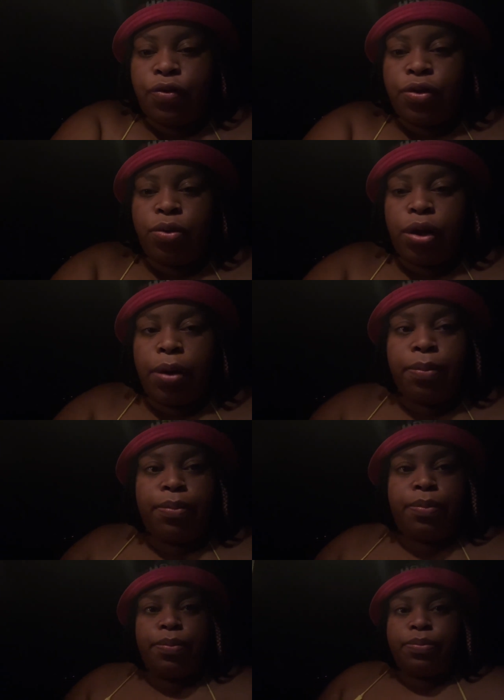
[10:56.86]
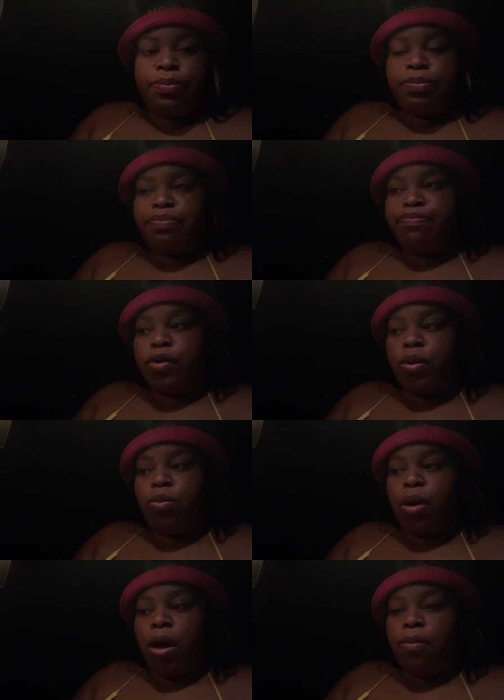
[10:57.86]
doing that.
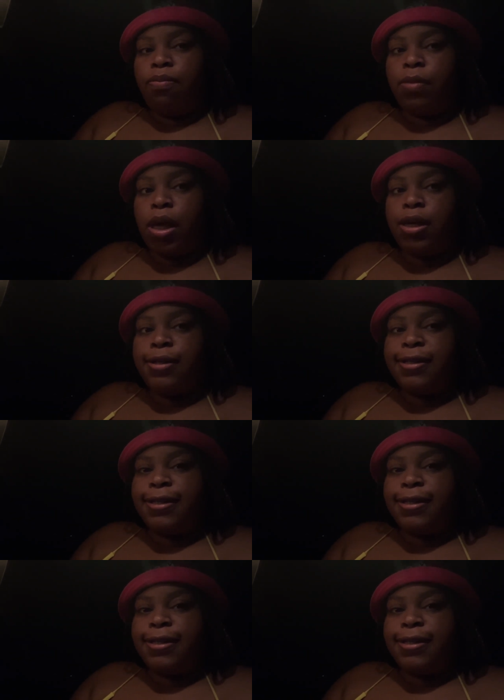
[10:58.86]
Wow, thanks.